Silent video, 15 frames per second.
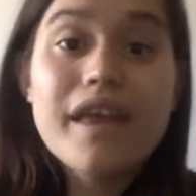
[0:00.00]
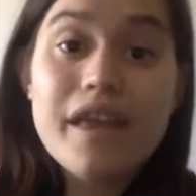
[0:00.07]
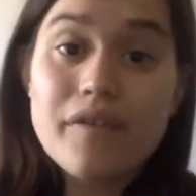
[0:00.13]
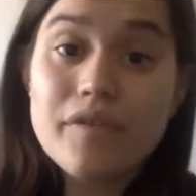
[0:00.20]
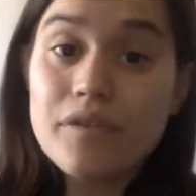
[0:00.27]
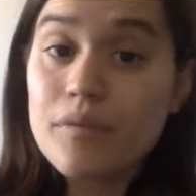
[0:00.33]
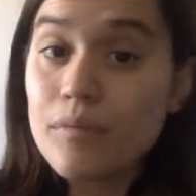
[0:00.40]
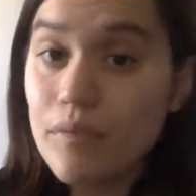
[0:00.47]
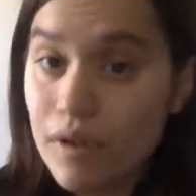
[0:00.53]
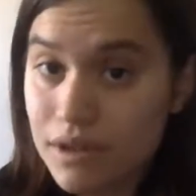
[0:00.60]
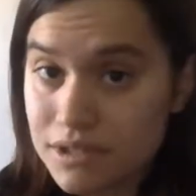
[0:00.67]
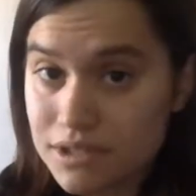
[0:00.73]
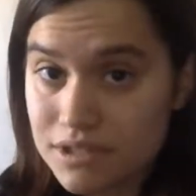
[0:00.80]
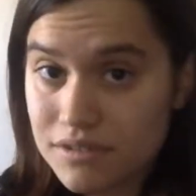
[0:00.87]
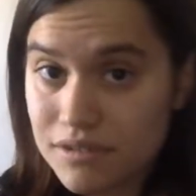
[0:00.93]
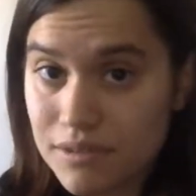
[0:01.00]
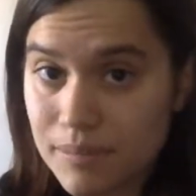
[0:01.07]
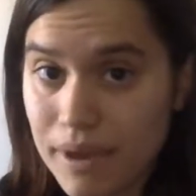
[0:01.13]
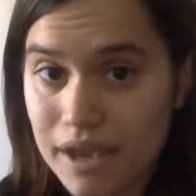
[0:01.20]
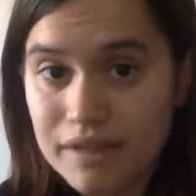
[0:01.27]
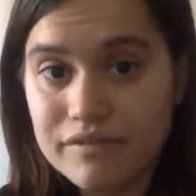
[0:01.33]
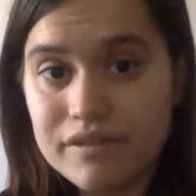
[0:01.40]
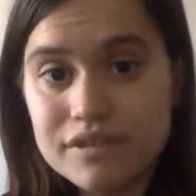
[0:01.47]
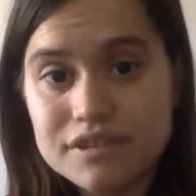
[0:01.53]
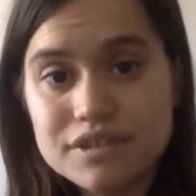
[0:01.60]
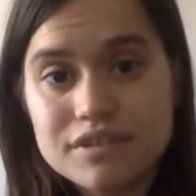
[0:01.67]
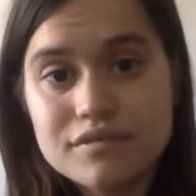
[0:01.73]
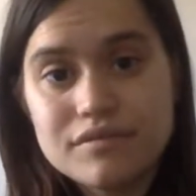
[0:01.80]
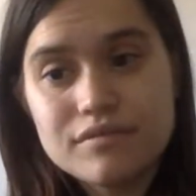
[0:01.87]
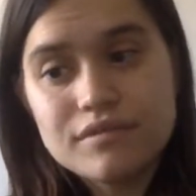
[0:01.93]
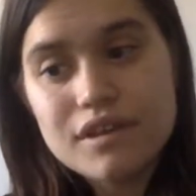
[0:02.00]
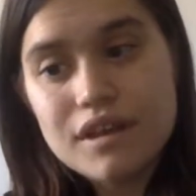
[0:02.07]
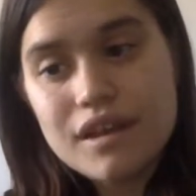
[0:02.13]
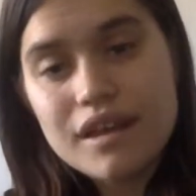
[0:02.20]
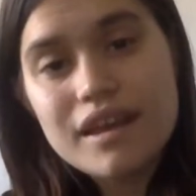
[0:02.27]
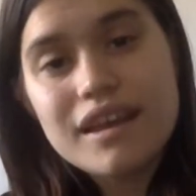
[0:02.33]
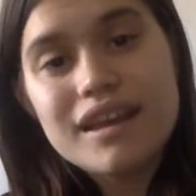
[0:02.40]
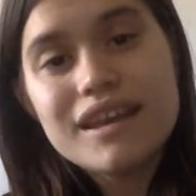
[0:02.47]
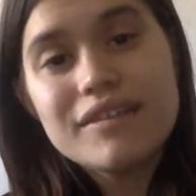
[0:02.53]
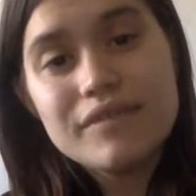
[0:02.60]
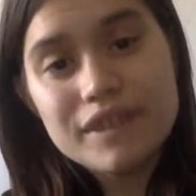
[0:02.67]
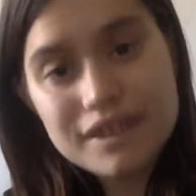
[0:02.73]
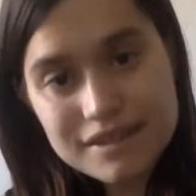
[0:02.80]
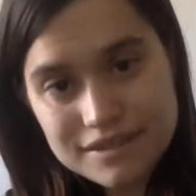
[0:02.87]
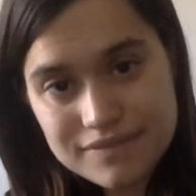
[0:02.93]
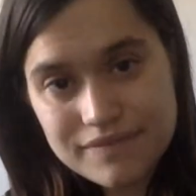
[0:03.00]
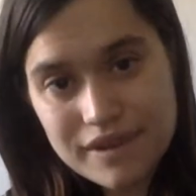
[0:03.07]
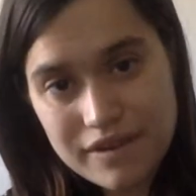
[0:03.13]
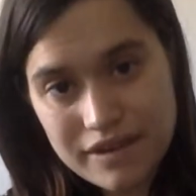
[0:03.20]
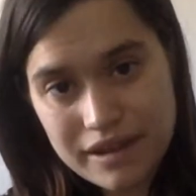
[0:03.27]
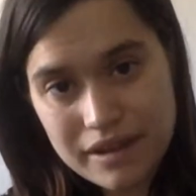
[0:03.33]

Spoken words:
If you want to do the paid version, it is very